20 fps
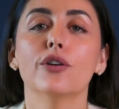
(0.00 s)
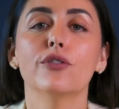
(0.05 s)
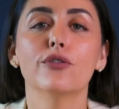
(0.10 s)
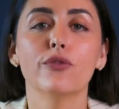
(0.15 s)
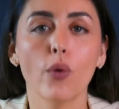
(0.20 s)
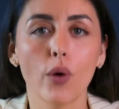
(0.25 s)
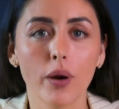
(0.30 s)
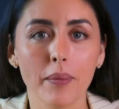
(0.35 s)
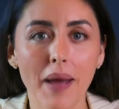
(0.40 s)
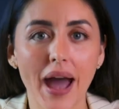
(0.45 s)

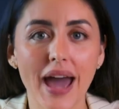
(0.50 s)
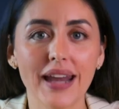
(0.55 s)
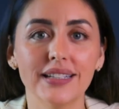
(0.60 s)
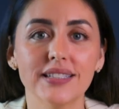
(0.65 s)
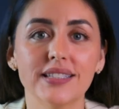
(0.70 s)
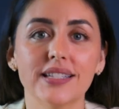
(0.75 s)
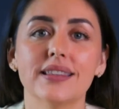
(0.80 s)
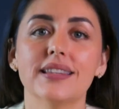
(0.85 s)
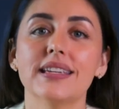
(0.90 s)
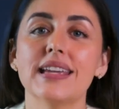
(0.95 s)

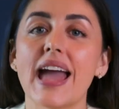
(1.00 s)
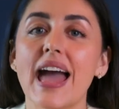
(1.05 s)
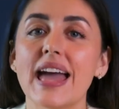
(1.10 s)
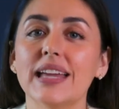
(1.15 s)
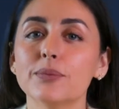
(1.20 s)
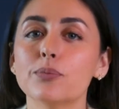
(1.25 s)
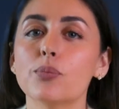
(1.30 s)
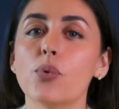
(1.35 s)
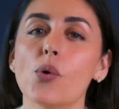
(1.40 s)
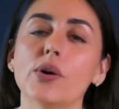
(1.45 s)
formatted to the
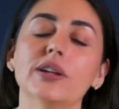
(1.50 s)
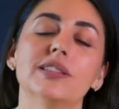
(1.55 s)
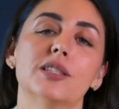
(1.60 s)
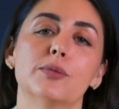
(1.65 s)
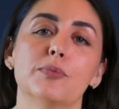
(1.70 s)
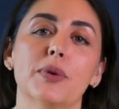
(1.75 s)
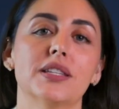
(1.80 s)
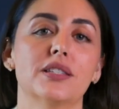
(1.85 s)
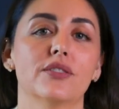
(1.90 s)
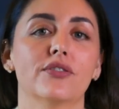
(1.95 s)
endpoint
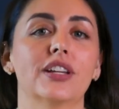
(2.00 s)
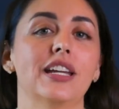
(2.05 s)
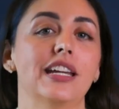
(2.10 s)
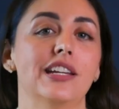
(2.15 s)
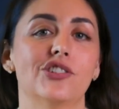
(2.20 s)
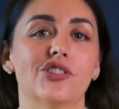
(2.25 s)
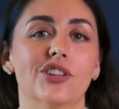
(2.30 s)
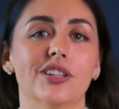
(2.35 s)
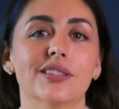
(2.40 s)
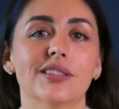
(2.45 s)

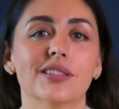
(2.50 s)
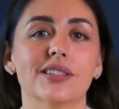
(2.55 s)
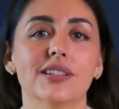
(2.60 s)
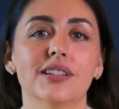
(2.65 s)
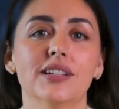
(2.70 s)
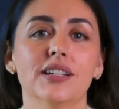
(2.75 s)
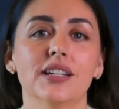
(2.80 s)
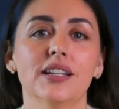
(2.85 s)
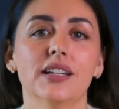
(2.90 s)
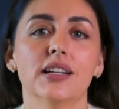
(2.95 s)
specifications.